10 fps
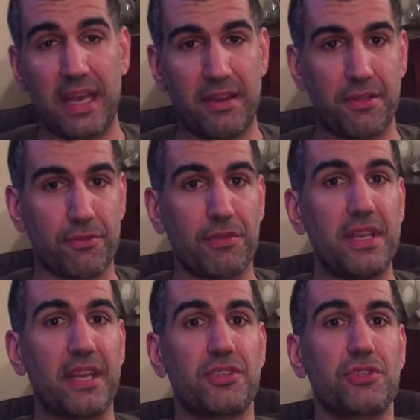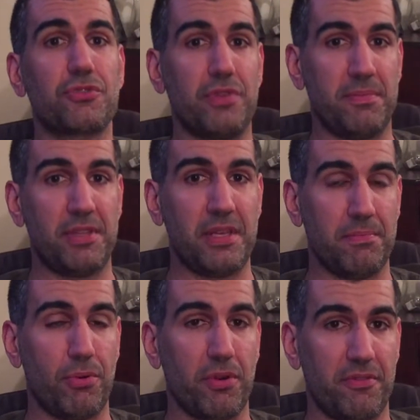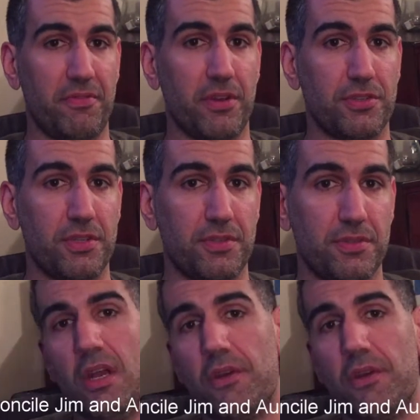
had three extremely important functions.